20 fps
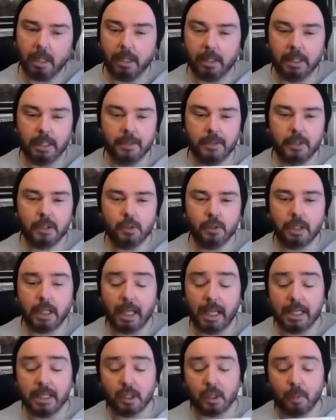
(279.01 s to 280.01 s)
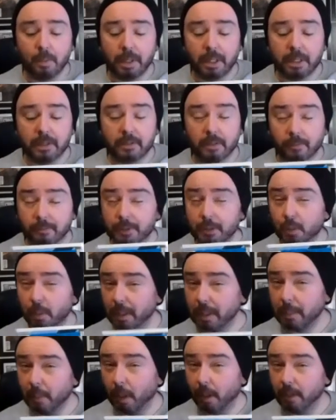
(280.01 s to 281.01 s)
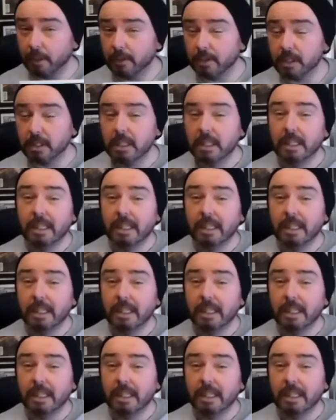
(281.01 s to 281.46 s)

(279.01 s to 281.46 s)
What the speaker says: In the UK you can pick this up for £20,